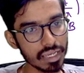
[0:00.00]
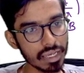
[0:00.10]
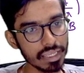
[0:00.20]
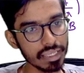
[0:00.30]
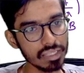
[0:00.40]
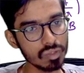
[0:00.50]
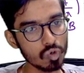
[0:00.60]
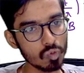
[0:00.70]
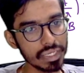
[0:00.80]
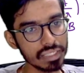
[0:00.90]
I
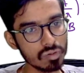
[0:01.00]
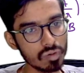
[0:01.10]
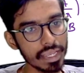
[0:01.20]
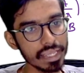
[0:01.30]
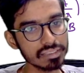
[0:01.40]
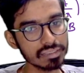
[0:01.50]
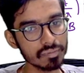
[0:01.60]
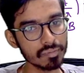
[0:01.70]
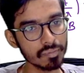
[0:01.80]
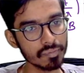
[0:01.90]
dou by dou x
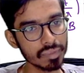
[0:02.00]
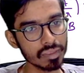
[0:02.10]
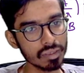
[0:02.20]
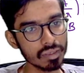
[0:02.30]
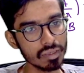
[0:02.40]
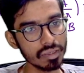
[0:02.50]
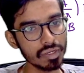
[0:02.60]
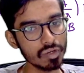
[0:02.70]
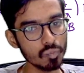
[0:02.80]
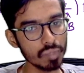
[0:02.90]

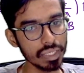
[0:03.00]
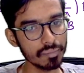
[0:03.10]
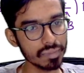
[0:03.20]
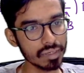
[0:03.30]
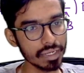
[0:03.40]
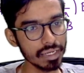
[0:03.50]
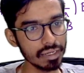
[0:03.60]
into b, right?